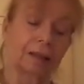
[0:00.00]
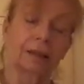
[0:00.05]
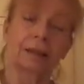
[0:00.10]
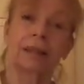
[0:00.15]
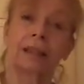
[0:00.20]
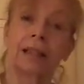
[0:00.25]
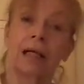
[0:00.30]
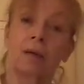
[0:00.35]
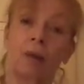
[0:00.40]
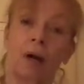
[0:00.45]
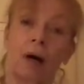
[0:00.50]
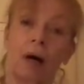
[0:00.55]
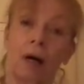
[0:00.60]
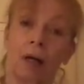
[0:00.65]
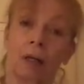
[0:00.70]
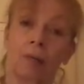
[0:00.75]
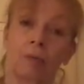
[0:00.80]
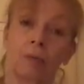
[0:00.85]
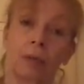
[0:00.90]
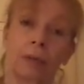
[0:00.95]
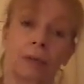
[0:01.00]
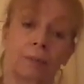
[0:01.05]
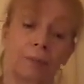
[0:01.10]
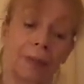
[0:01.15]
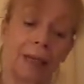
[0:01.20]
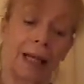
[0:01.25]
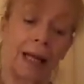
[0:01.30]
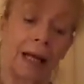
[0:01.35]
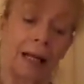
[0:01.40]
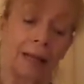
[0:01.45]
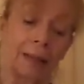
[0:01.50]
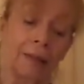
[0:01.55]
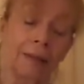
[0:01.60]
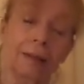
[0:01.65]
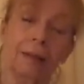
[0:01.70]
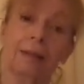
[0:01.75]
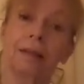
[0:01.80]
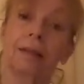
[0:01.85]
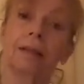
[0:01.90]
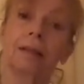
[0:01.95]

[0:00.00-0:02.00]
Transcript: So I would plan,